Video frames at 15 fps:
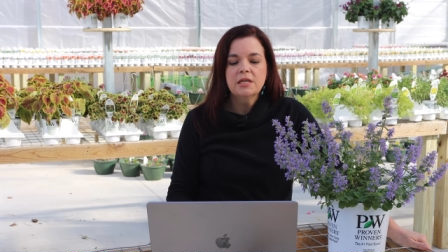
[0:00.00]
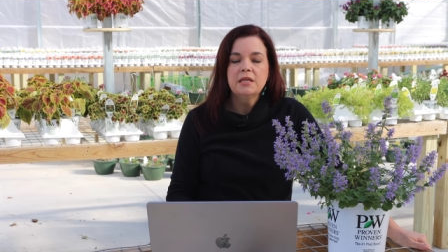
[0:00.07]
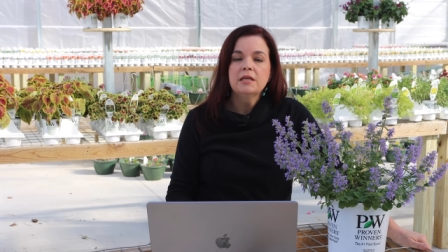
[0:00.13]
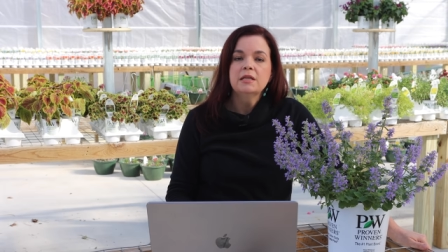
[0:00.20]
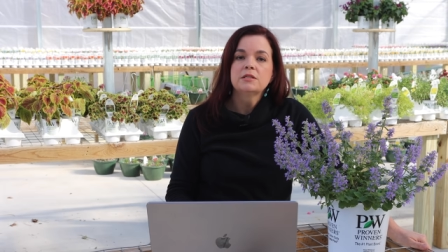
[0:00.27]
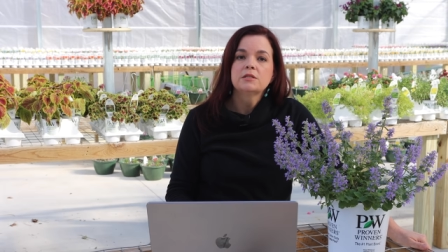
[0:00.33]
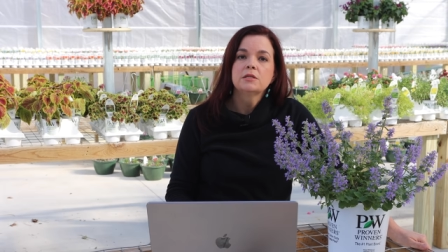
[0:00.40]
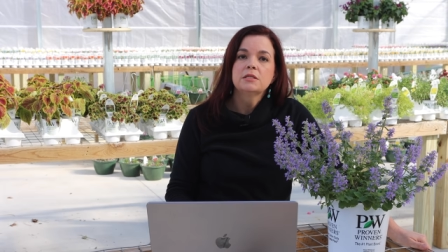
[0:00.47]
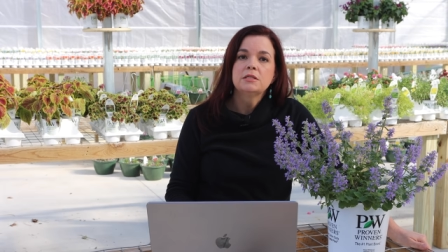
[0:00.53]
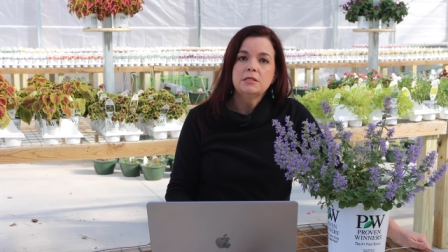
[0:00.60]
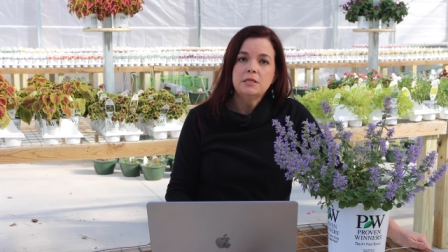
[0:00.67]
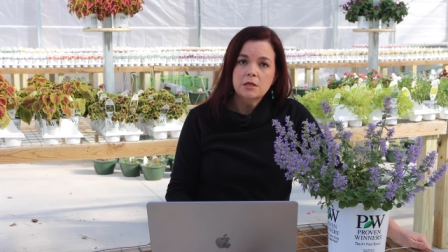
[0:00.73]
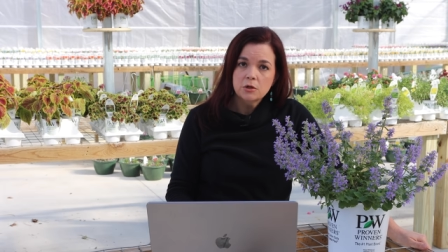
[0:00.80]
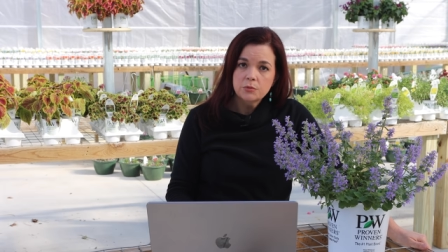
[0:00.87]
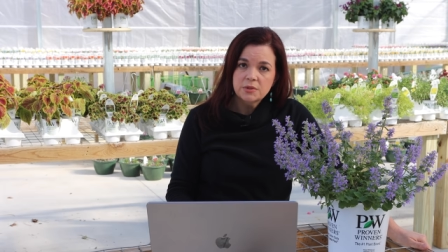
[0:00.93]
It is
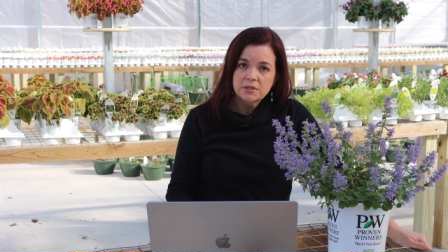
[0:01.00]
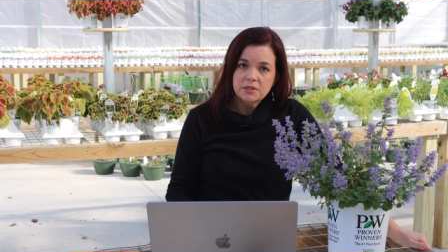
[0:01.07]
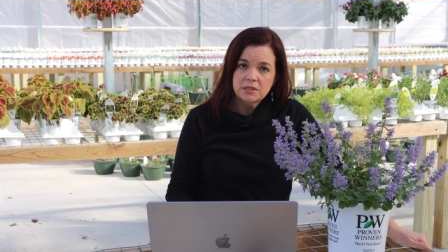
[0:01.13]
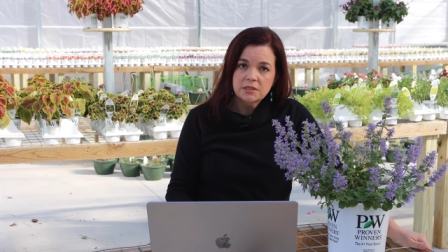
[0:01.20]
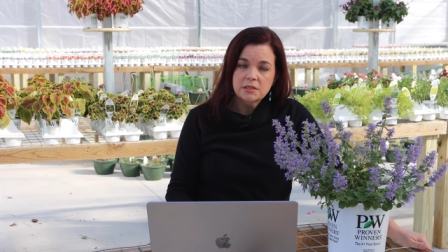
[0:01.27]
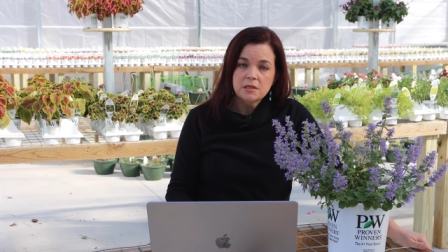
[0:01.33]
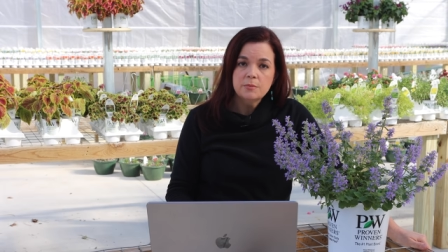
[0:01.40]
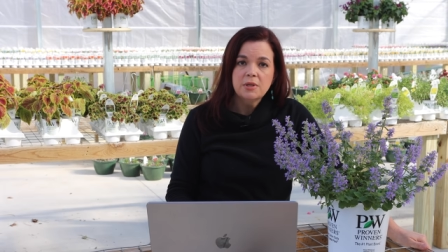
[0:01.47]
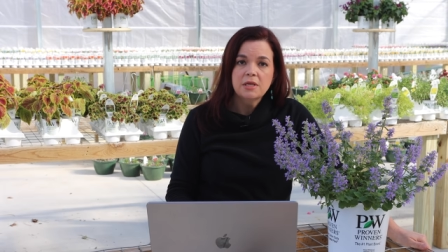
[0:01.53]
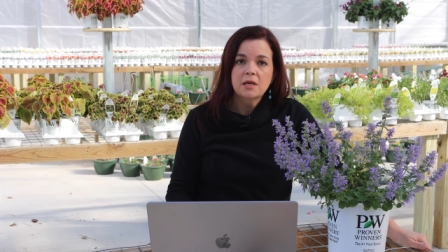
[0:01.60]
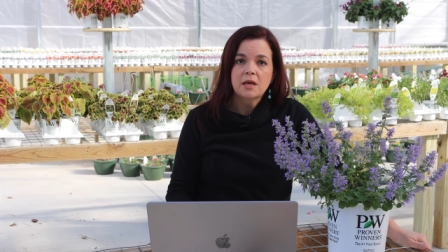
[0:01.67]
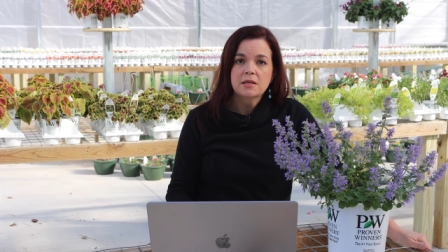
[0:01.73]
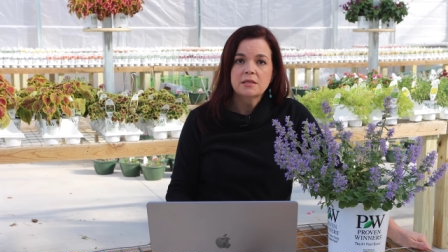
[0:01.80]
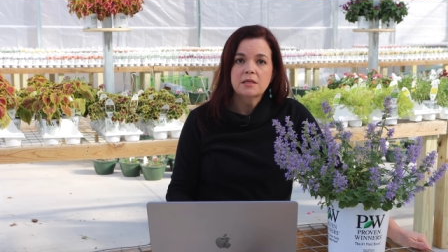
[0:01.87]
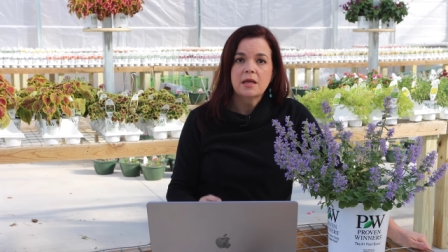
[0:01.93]
deer resistant
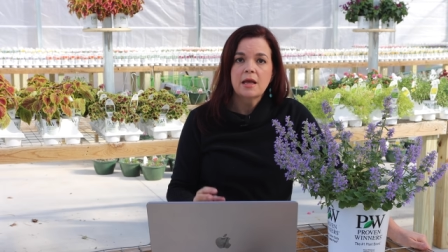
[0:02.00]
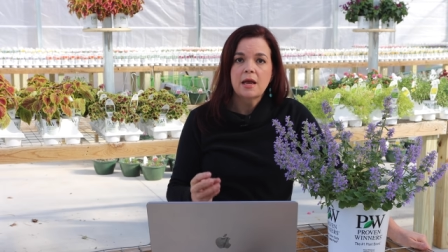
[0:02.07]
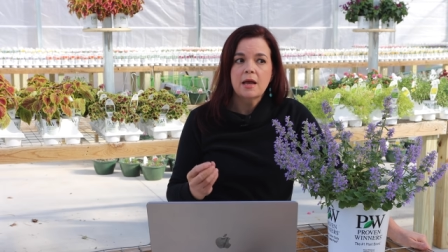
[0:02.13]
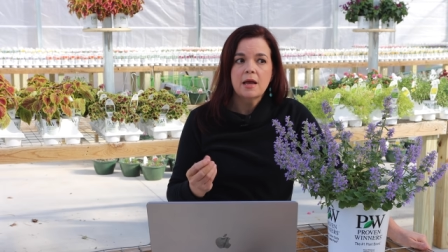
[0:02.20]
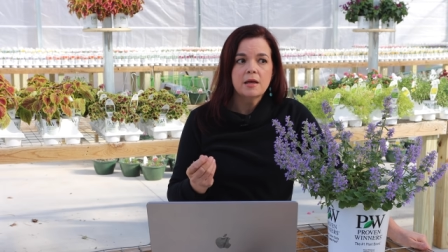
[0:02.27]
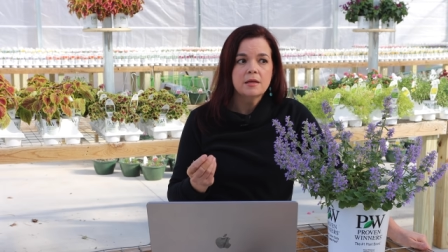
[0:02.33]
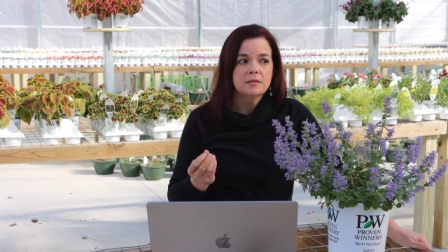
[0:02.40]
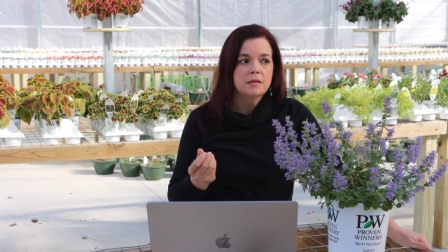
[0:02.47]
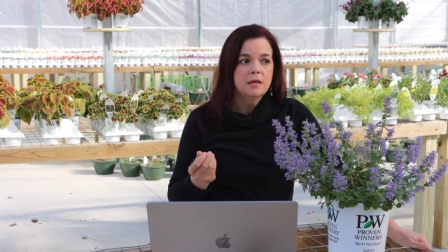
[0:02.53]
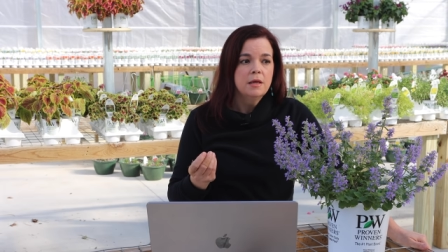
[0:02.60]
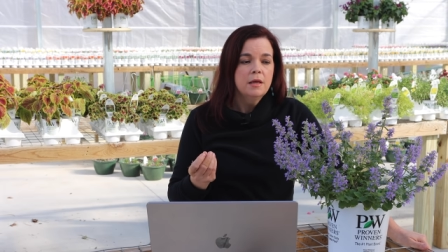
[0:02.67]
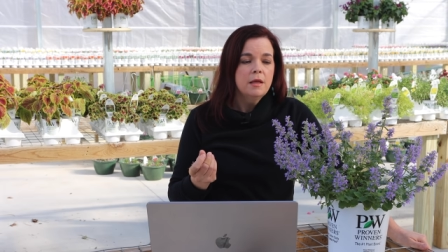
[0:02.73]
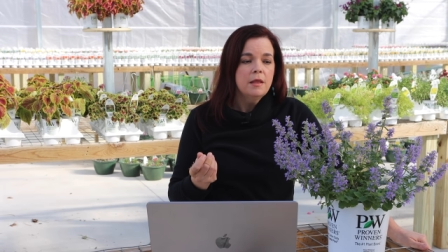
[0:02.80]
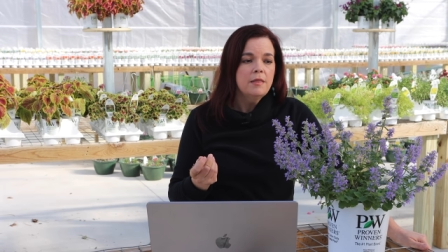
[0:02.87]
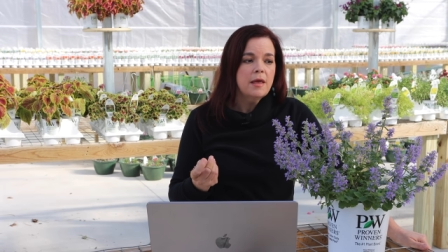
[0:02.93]
because it has
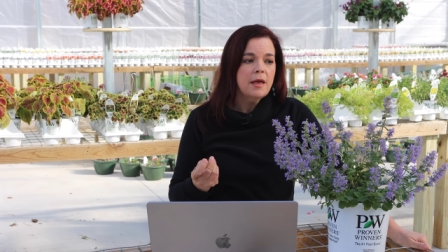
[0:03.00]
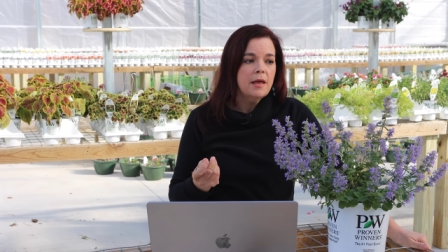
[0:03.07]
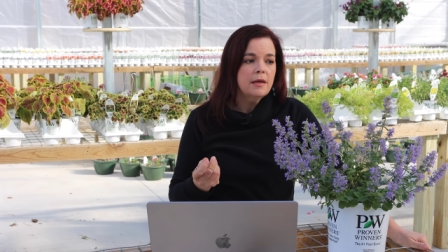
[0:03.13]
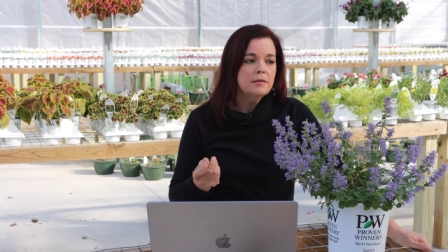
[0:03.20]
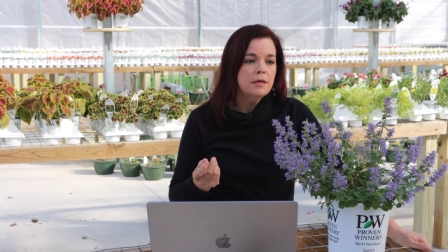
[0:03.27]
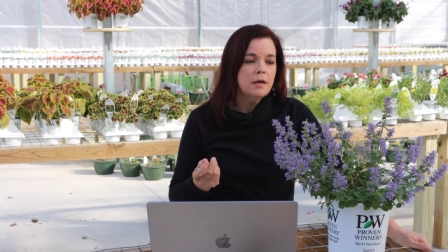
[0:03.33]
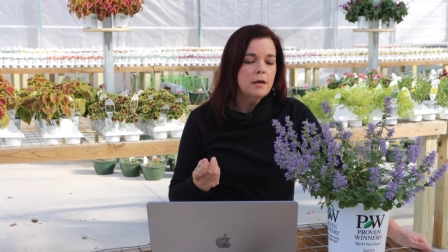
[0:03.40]
that.